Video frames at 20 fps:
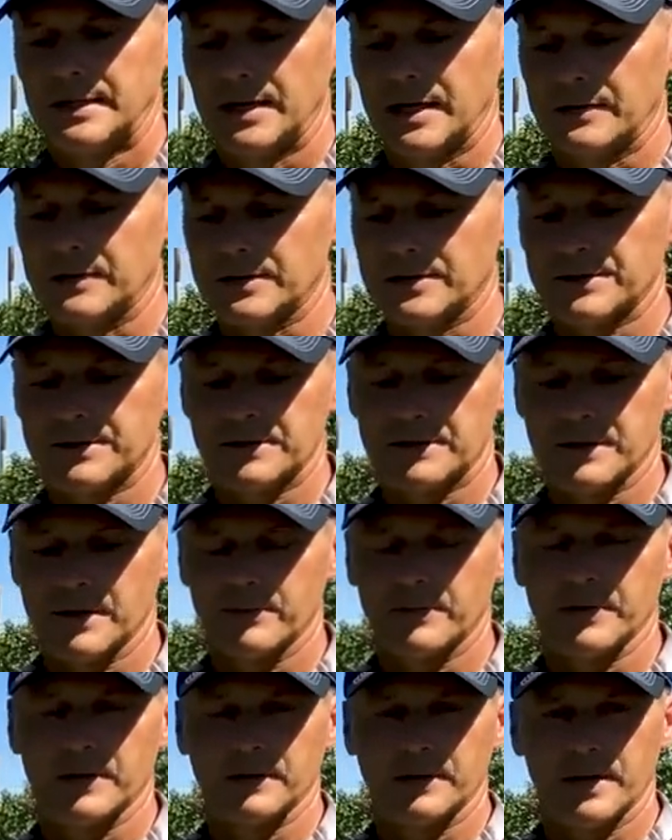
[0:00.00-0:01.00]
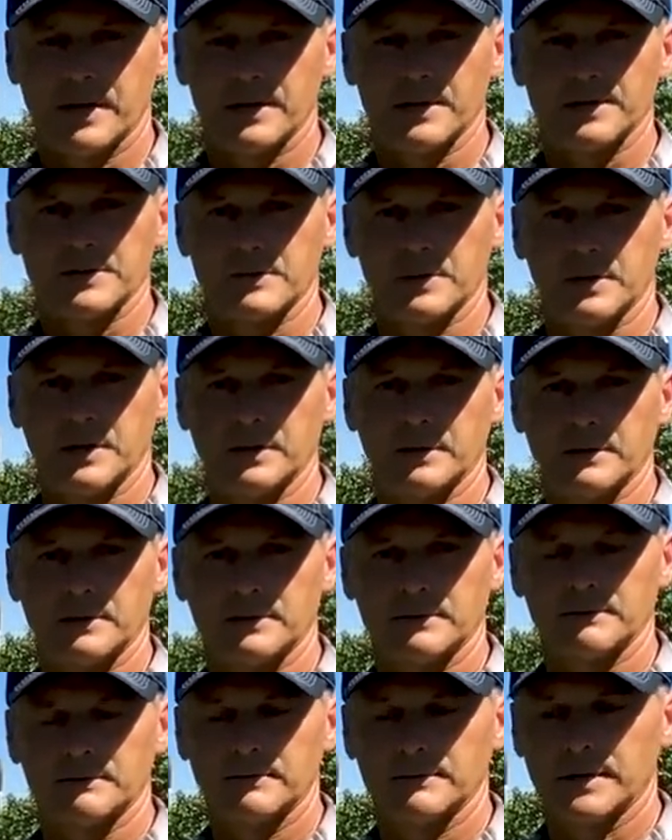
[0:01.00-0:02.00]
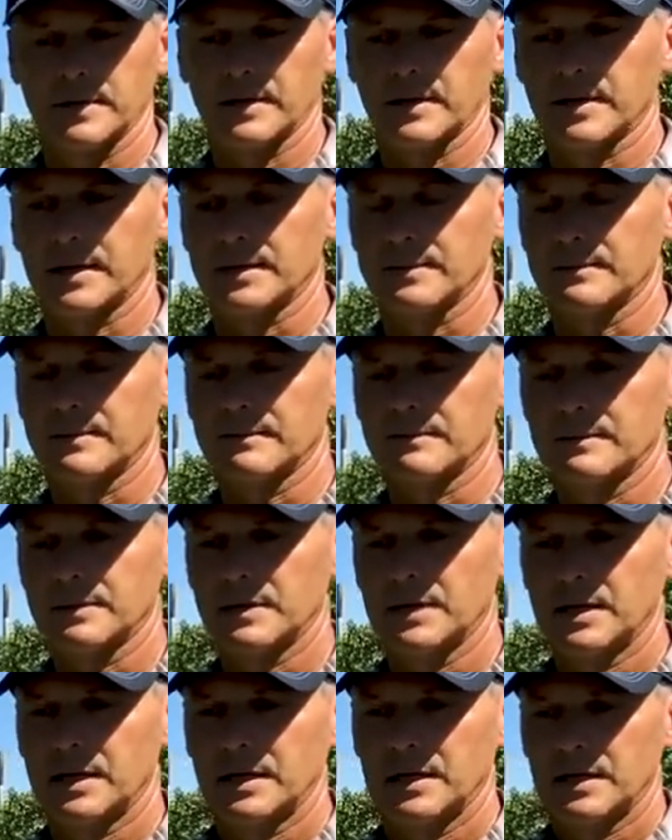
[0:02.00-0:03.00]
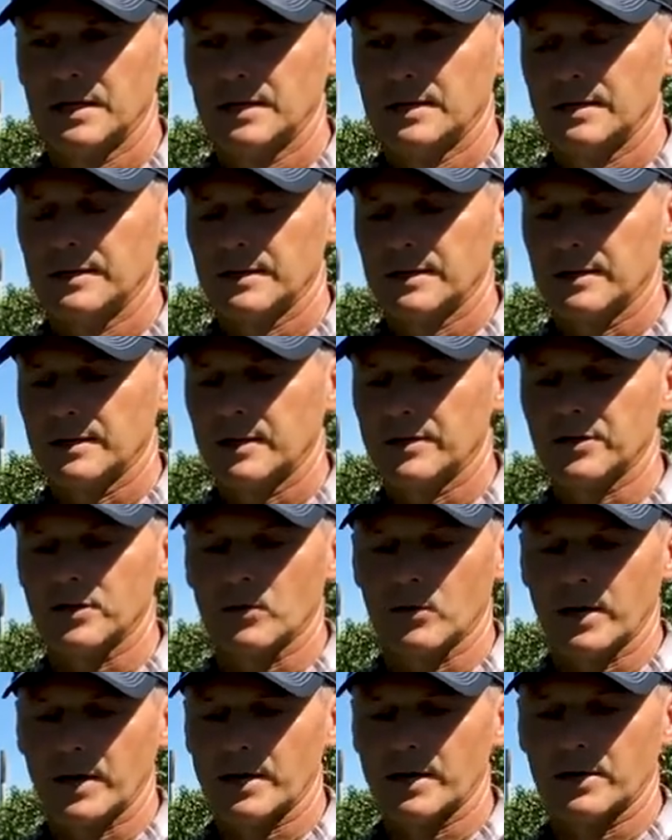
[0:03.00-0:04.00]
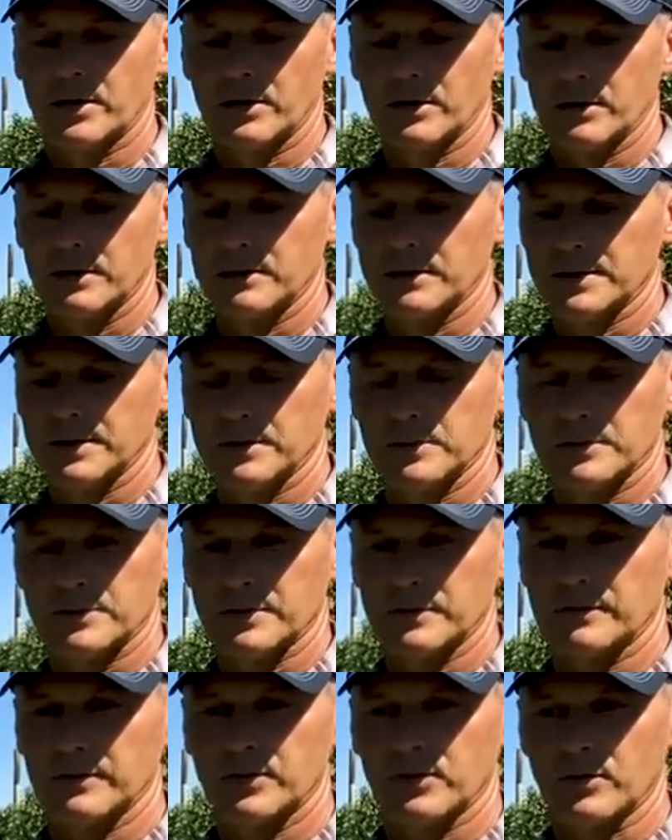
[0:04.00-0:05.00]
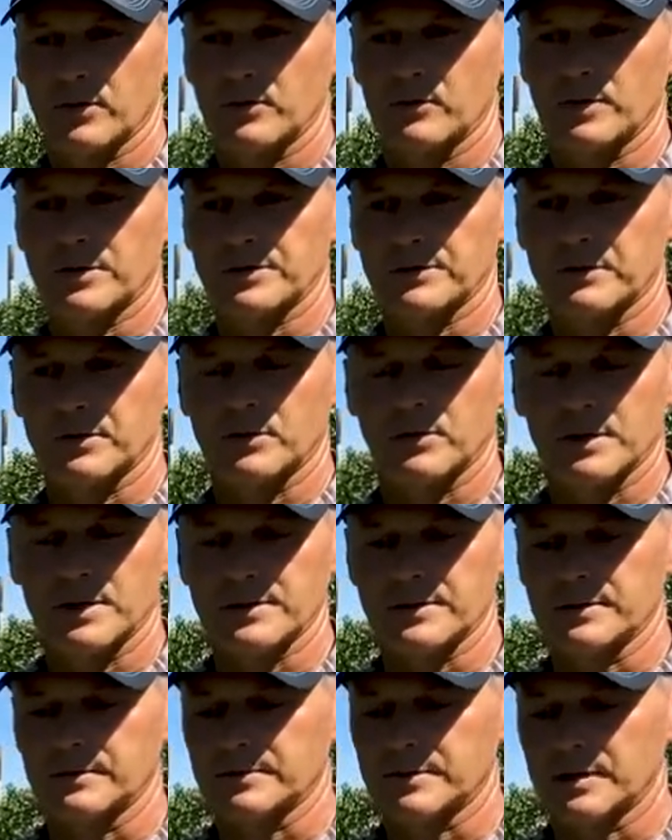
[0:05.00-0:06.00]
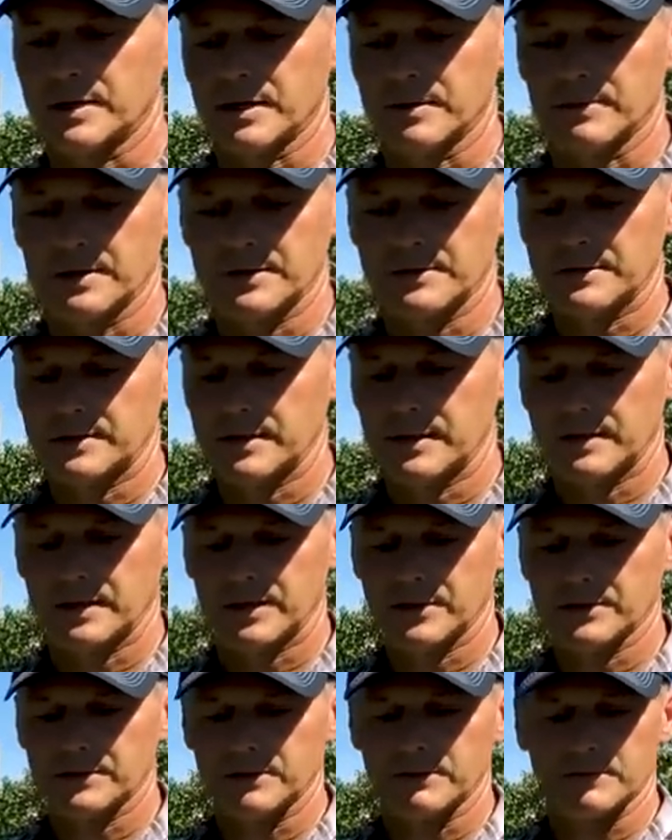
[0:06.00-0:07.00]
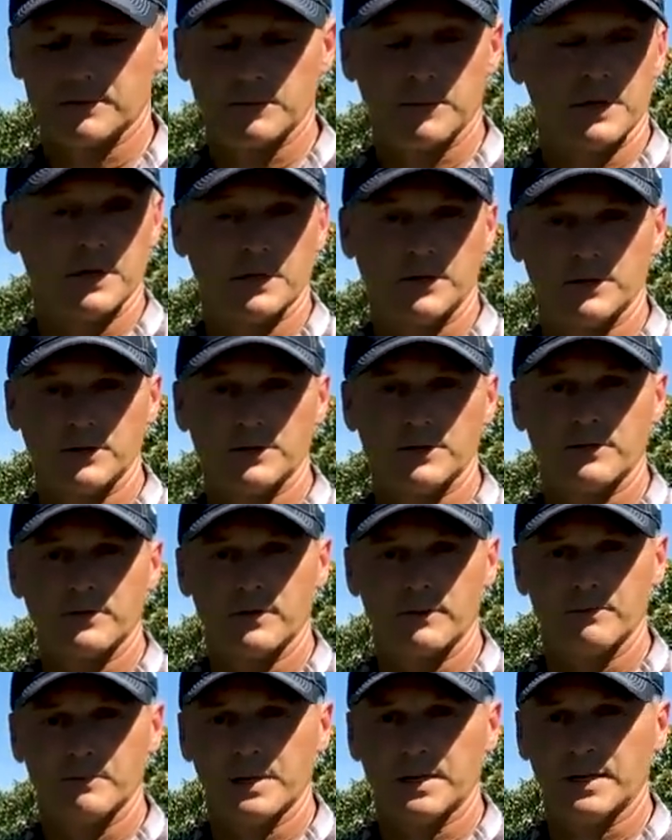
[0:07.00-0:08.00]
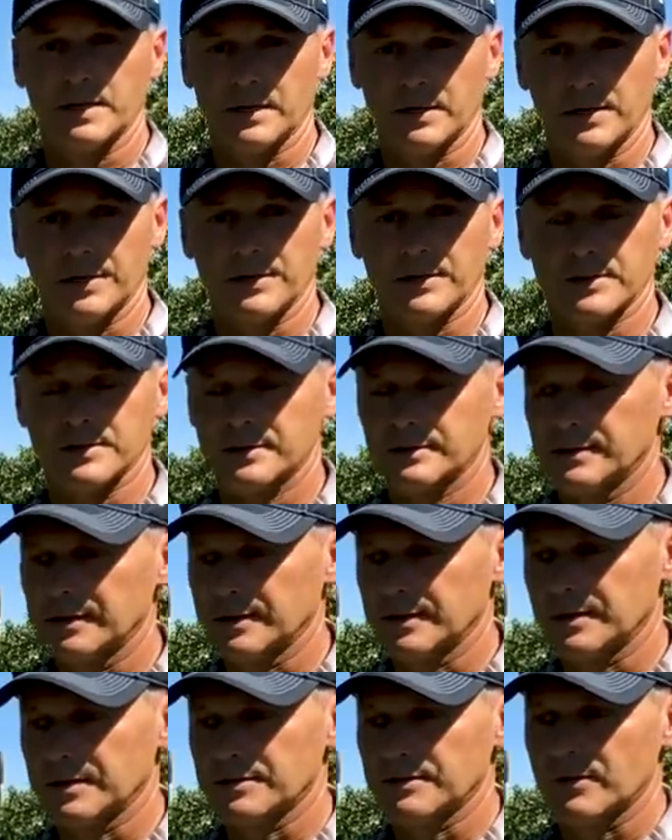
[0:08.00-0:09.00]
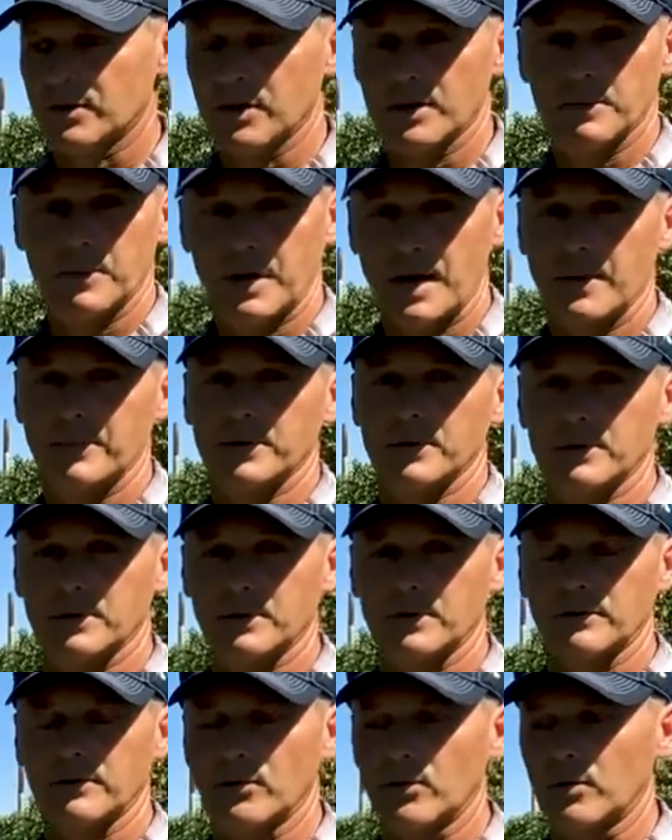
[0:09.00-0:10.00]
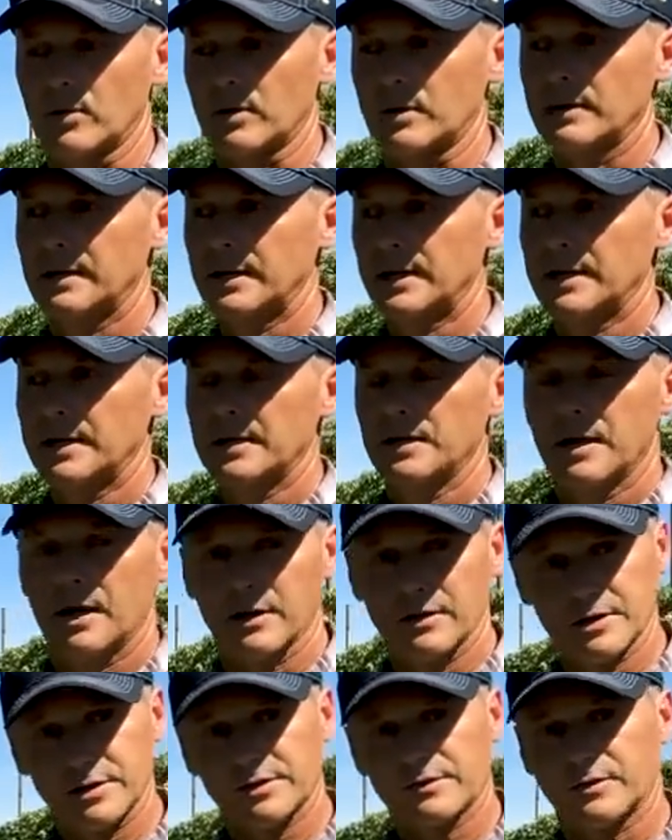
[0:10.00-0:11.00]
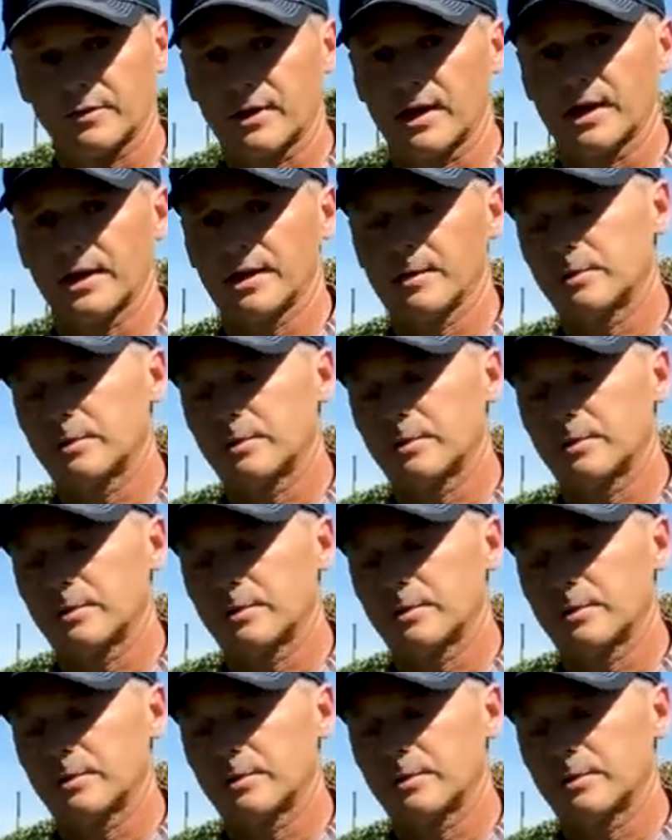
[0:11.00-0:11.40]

And this is something that has been uh, underway here in the Pacific Northwest for quite some time. Mainstay calcium has been in use for many years and is very popular for uh, this variety